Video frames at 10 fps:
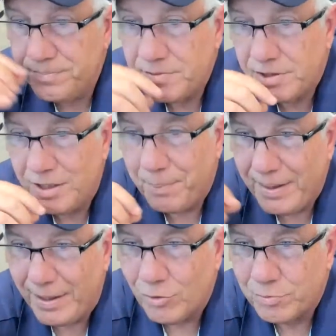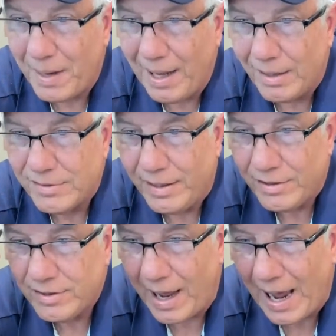Shipping equals pallets. That
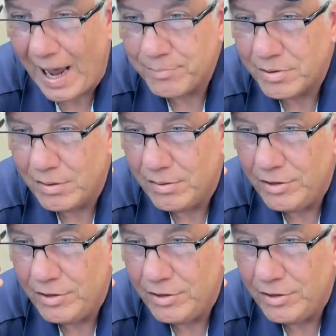is absolutely